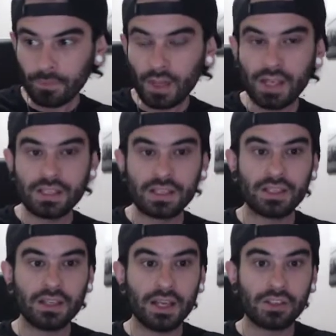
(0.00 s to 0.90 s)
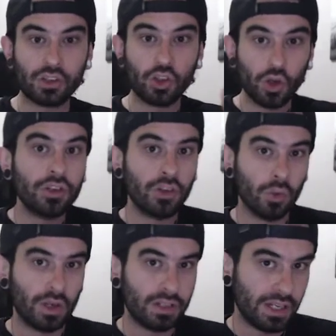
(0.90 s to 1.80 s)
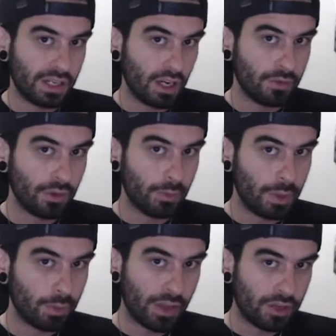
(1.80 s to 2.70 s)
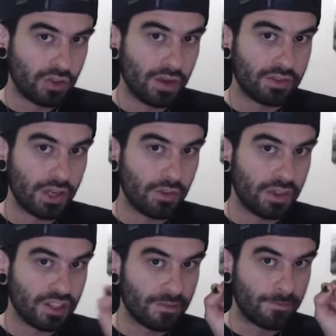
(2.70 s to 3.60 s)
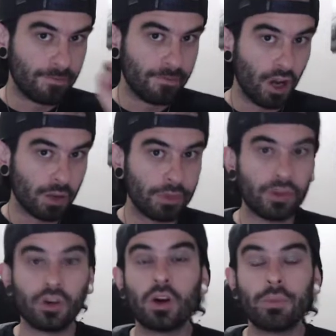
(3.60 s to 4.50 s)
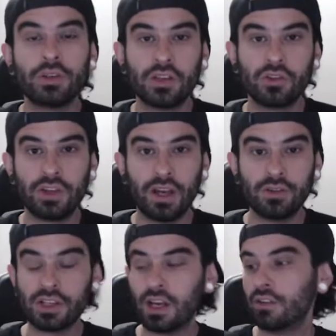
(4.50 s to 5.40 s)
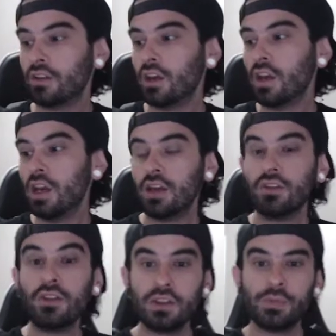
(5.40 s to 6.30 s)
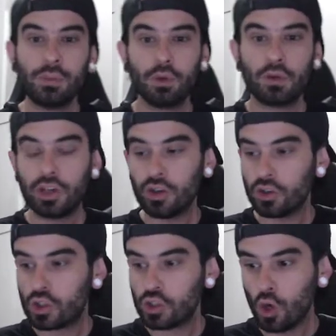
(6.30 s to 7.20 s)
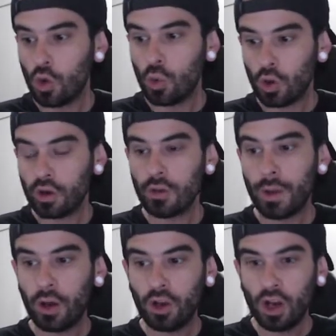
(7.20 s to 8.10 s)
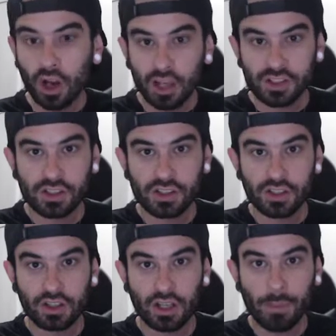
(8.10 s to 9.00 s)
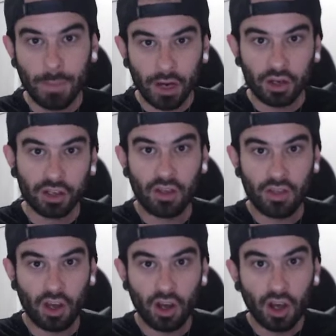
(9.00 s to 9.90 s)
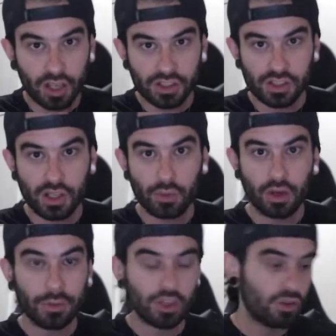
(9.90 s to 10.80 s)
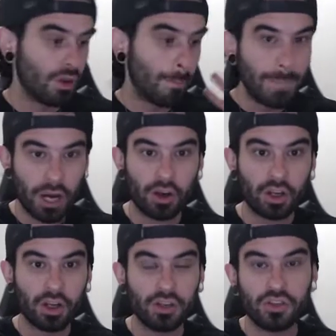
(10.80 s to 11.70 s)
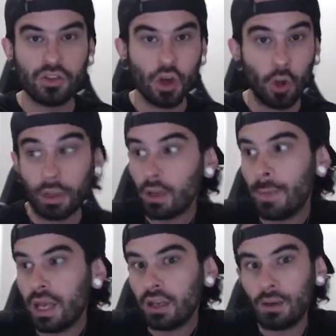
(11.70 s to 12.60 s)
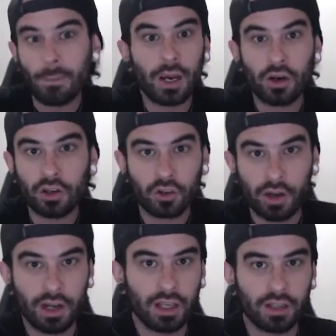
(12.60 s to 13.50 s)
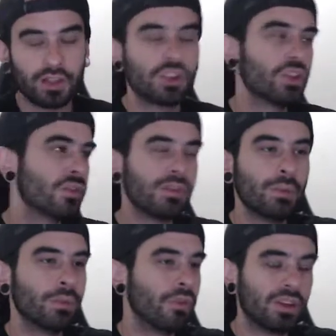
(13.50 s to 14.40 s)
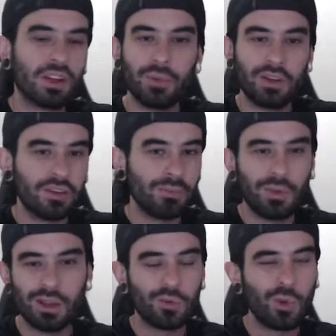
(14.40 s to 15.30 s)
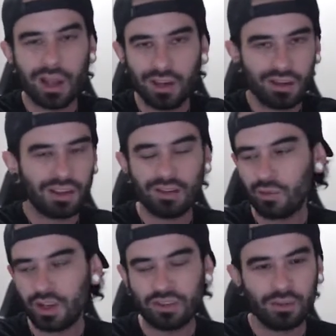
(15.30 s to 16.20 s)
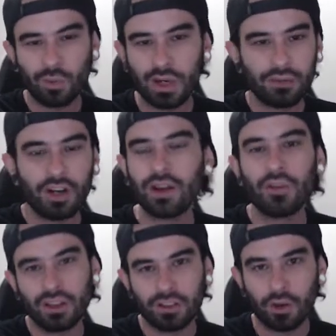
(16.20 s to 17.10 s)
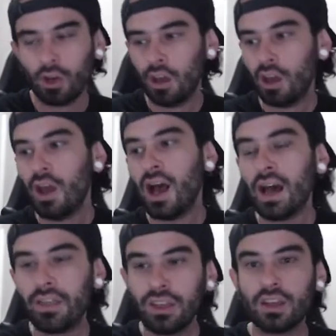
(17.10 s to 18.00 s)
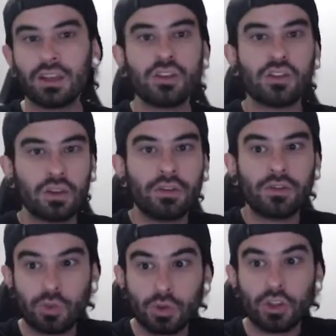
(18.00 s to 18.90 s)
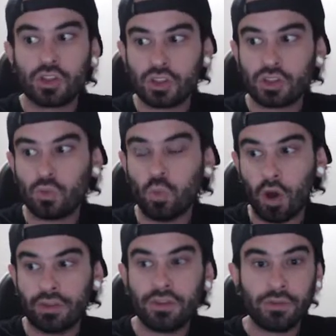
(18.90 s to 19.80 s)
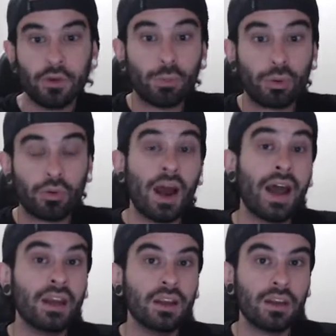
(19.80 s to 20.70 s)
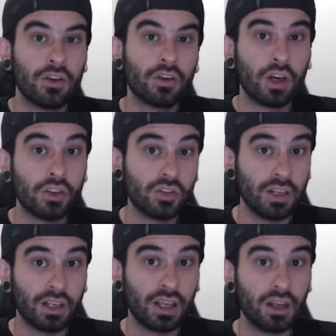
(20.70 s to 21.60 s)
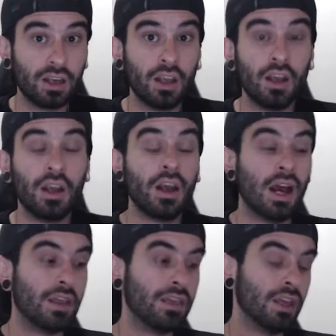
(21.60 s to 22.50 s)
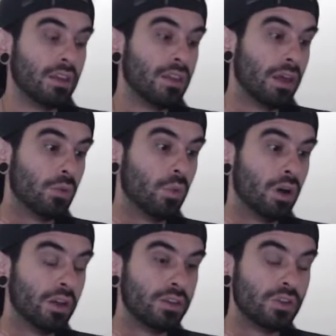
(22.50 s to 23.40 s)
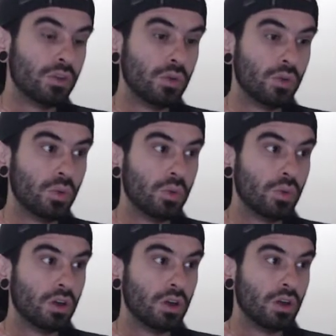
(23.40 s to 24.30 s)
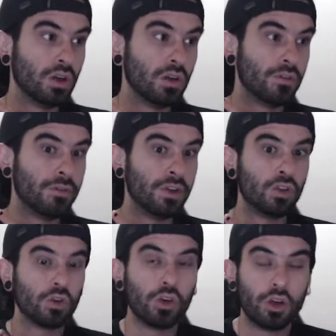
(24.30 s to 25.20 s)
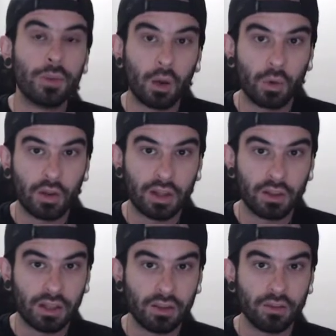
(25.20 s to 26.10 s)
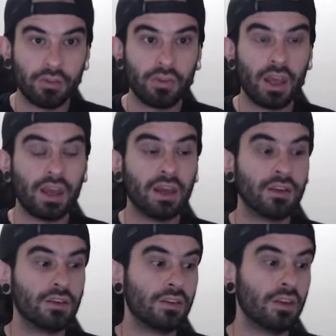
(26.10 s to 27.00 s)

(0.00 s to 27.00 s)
it's good to want to take care of other people. That drive is healthy as fuck, but there are potential downsides. And then these people over here are so worried about us, like America, the us. They want to make sure that America is dope, like a make America great again. Like, sure, some think that means make it white again, racist, whatever. I don't think so. I think conservatives really just want to feel pride in their country again. I think they want to feel good about where they live and